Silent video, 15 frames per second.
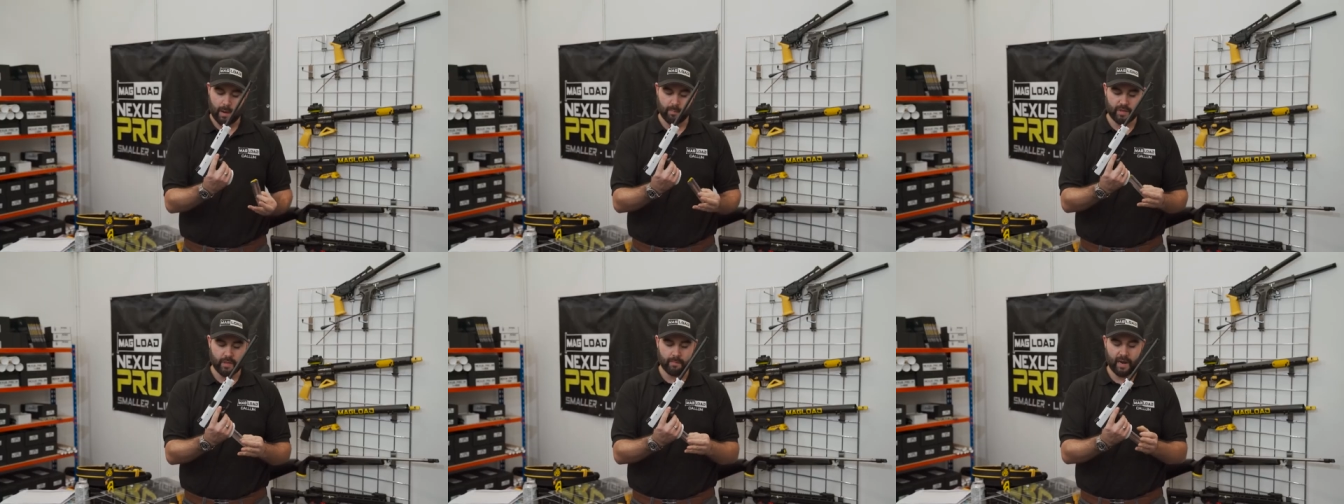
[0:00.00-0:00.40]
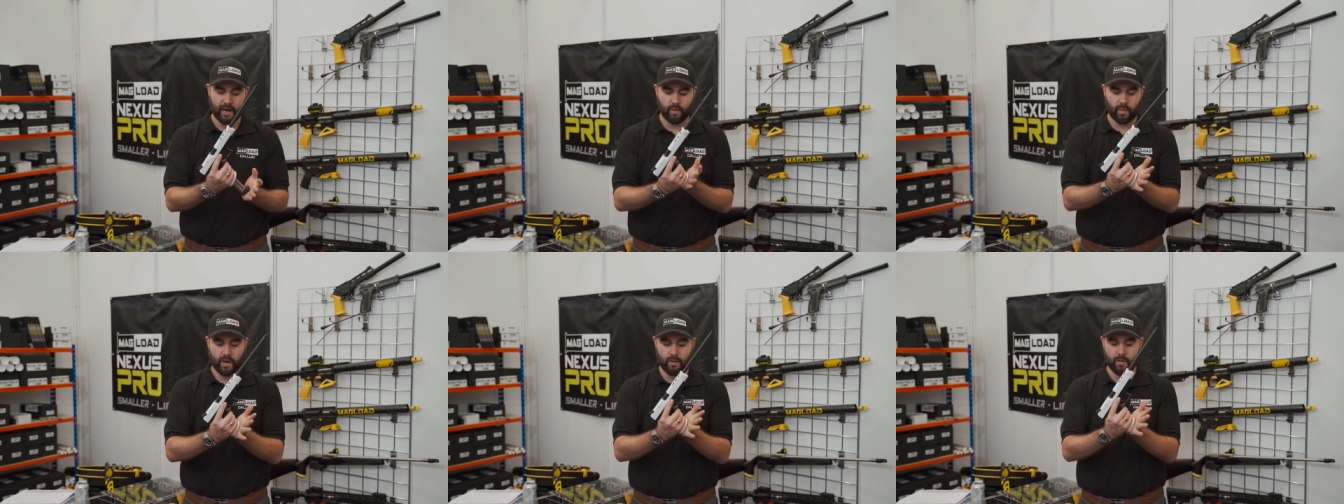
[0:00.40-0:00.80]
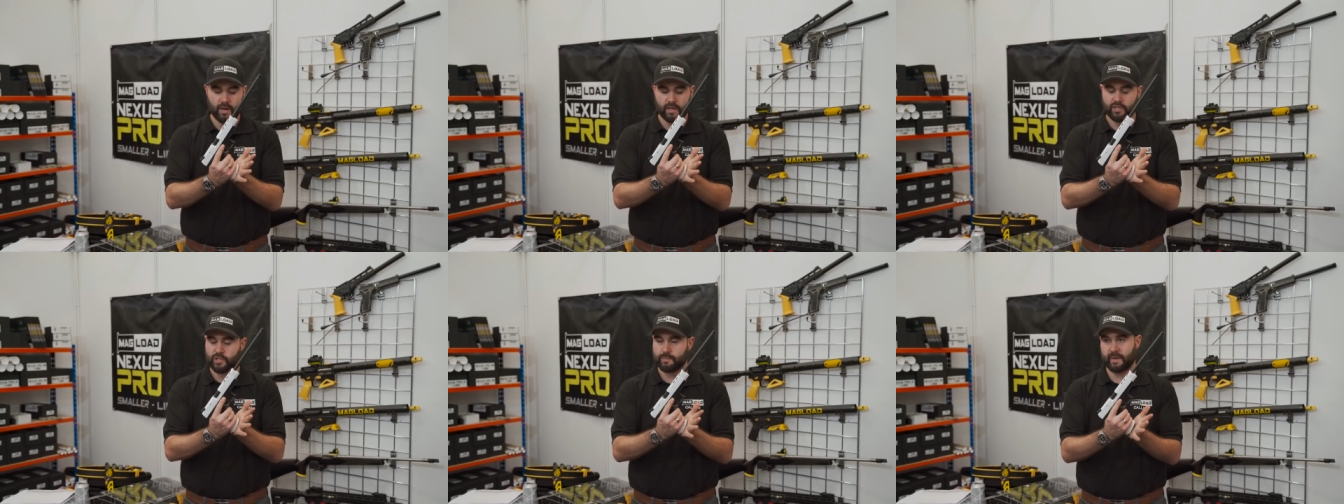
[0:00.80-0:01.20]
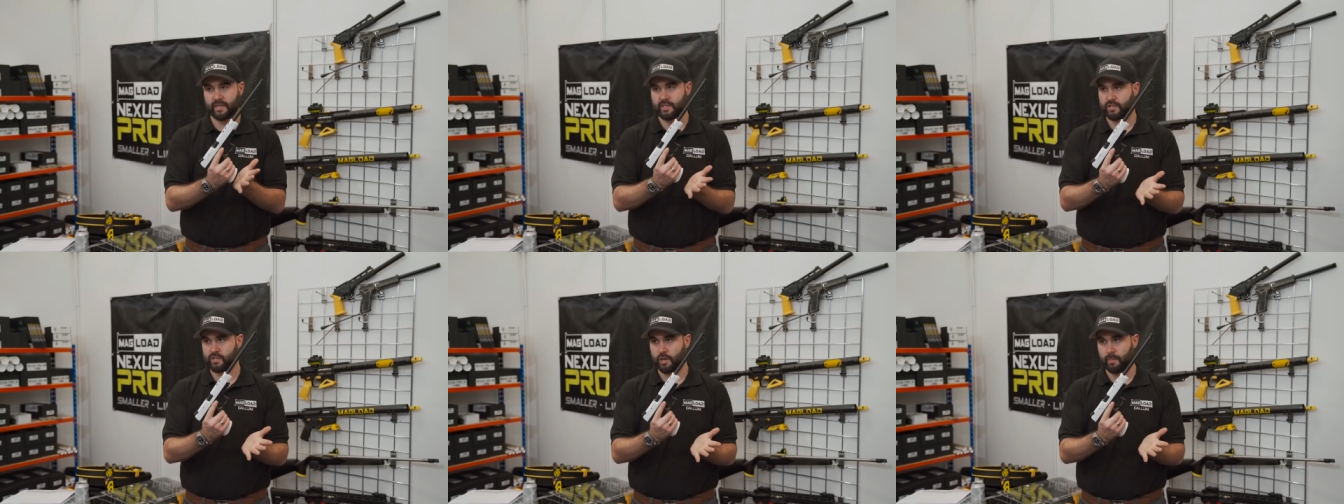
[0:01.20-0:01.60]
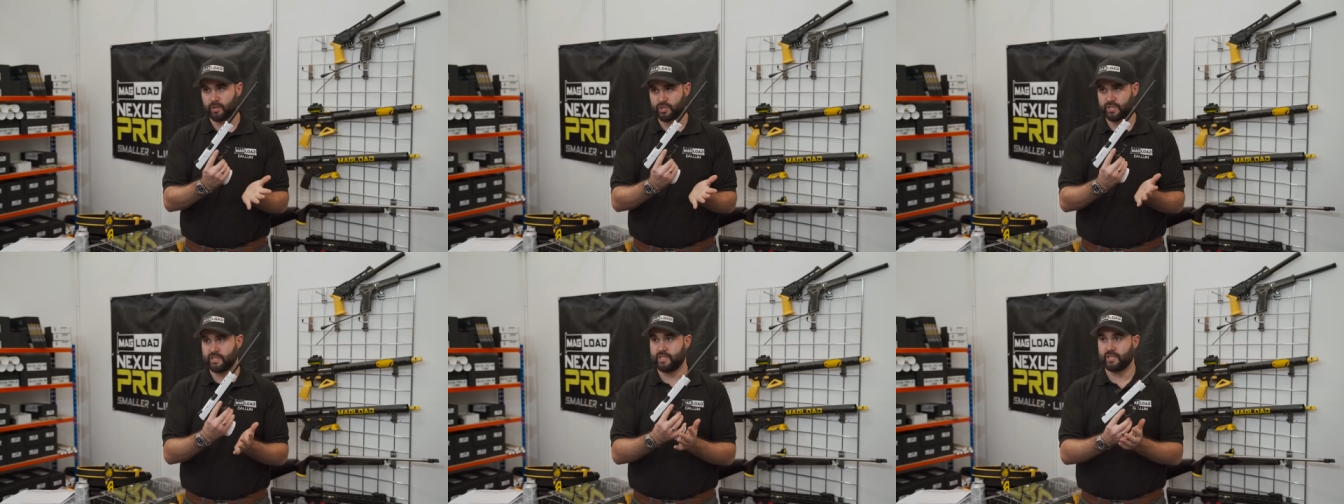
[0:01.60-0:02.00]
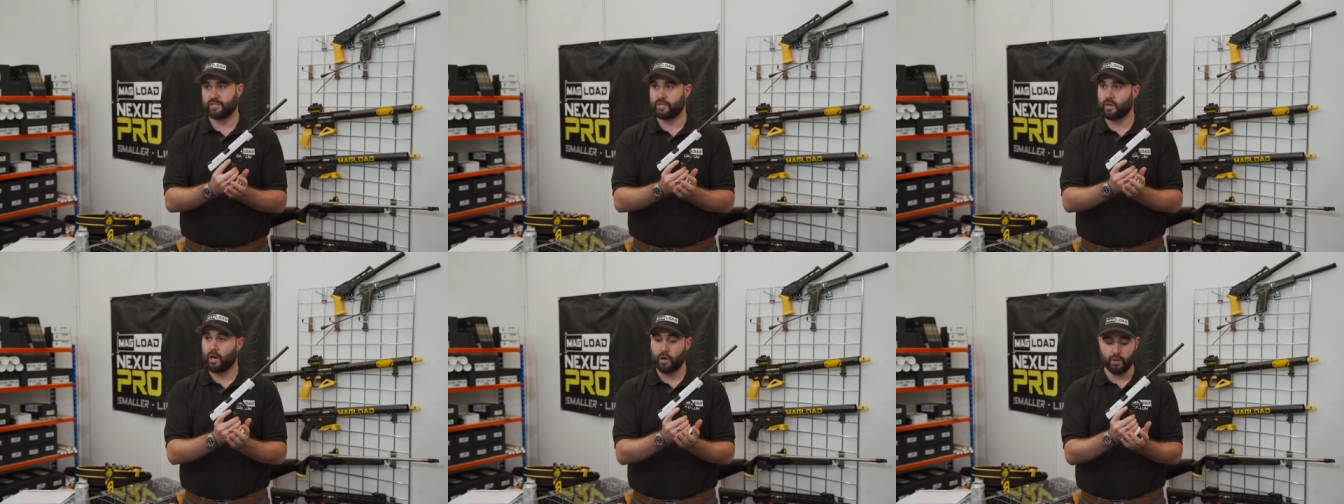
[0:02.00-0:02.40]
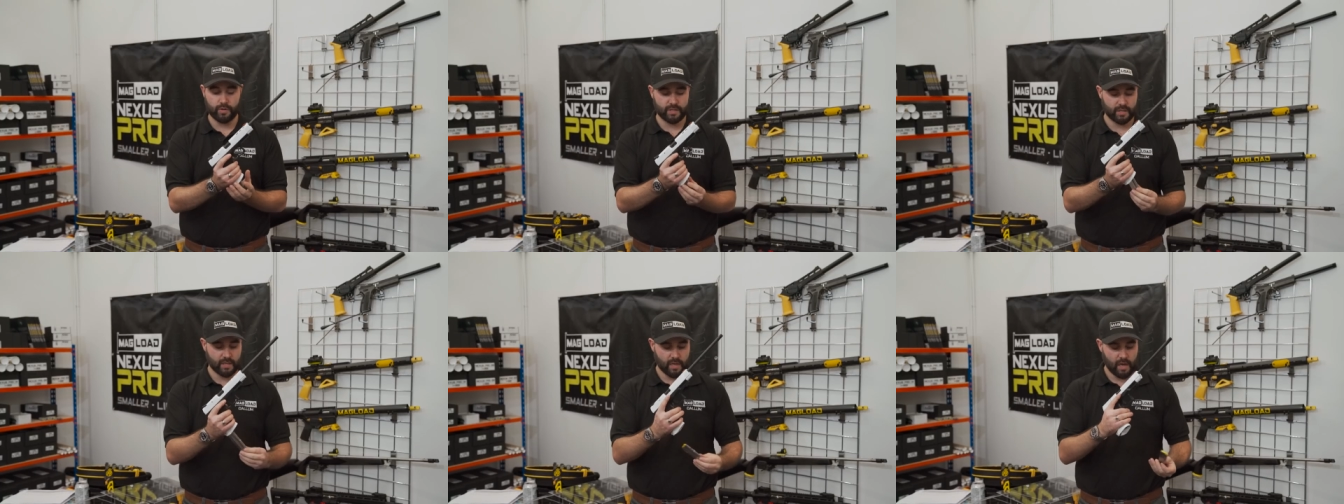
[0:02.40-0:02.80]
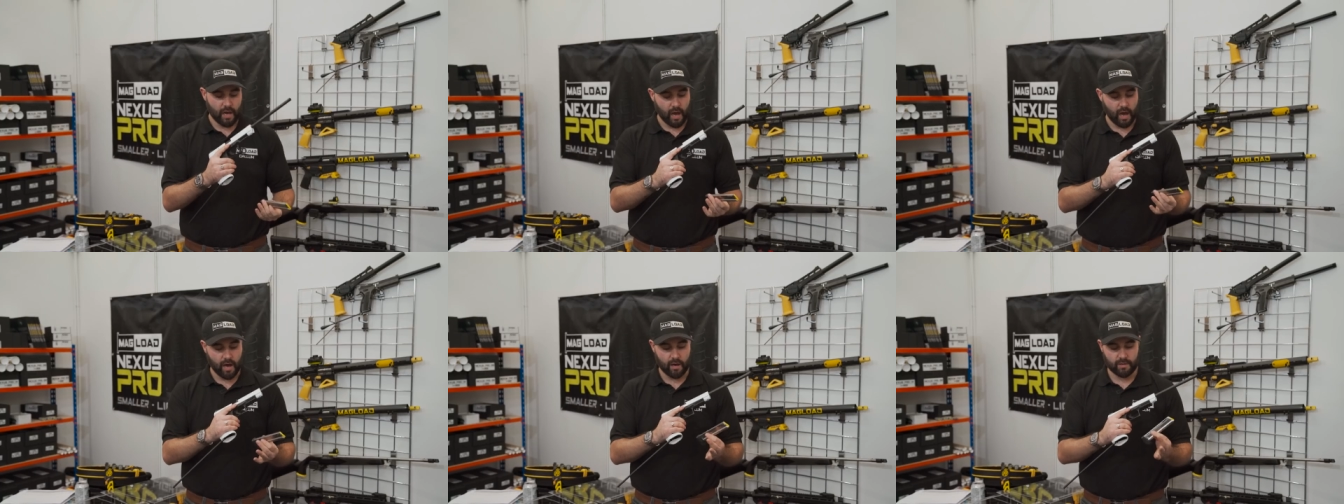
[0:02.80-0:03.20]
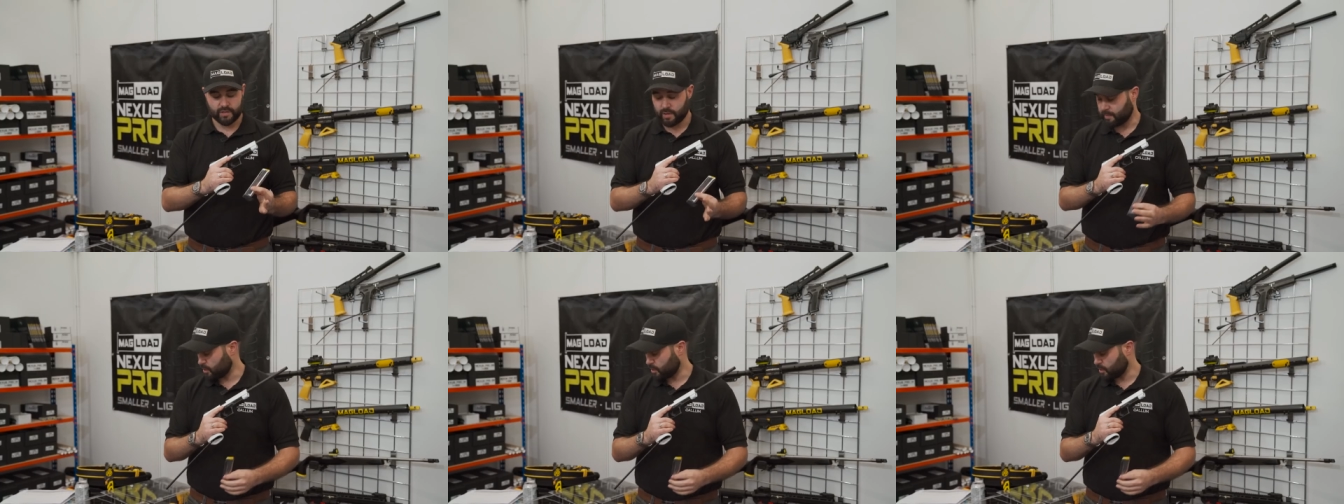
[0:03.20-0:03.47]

and with the Magwell, just makes it so much easier to load, uh, so